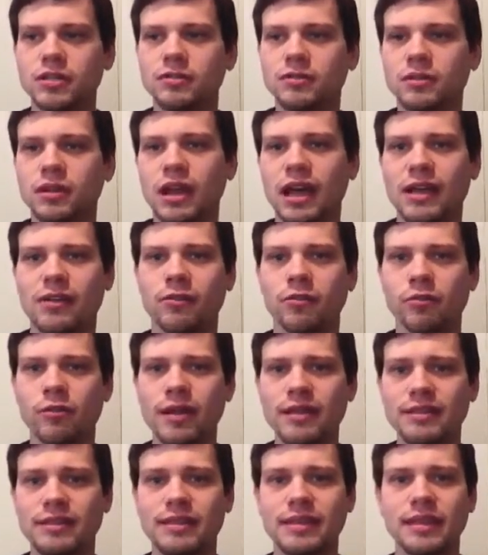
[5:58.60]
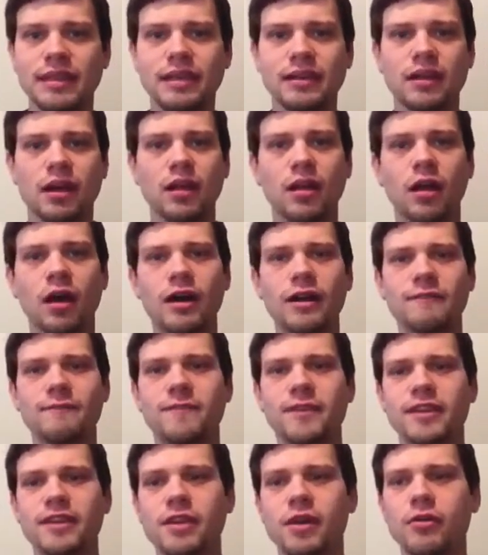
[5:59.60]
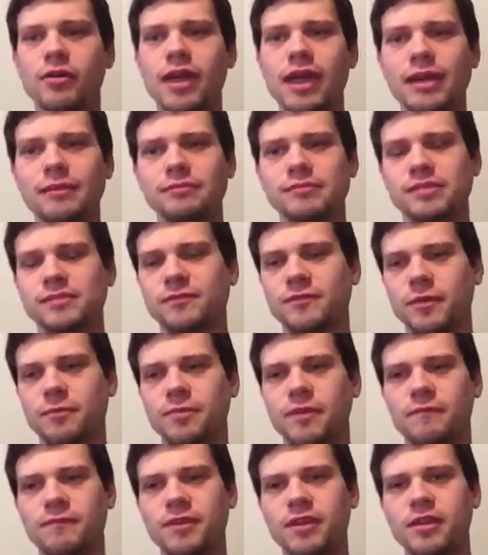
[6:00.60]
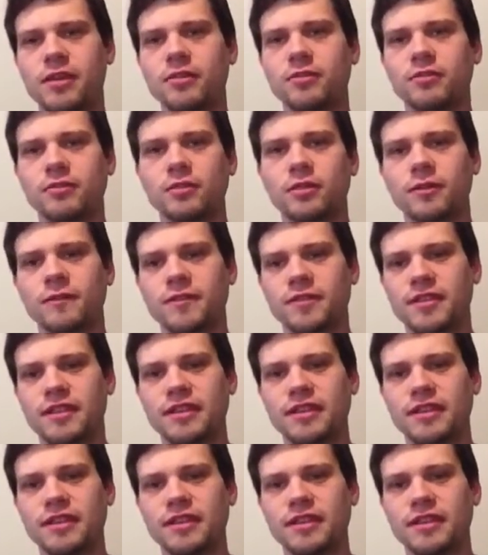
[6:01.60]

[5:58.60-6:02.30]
like renting a lot of video games from the video store for the